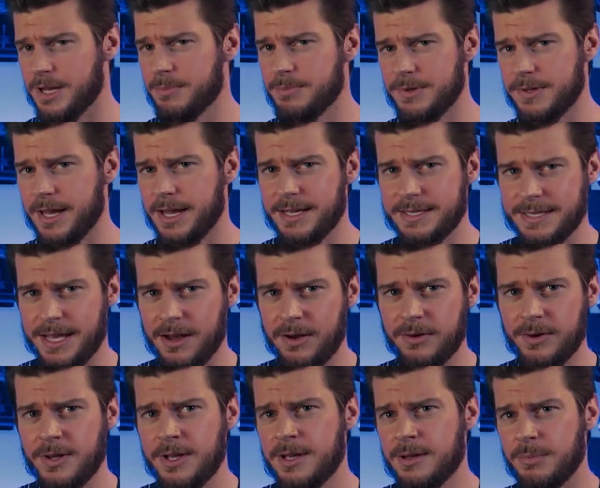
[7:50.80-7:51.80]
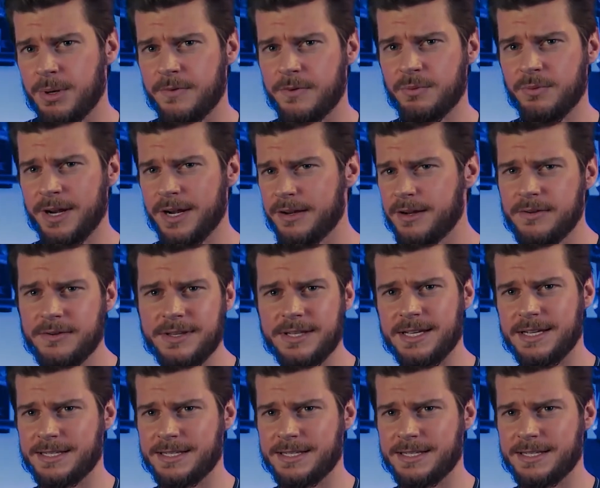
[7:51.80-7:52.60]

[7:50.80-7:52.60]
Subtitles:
help you guys out, but if you want to know the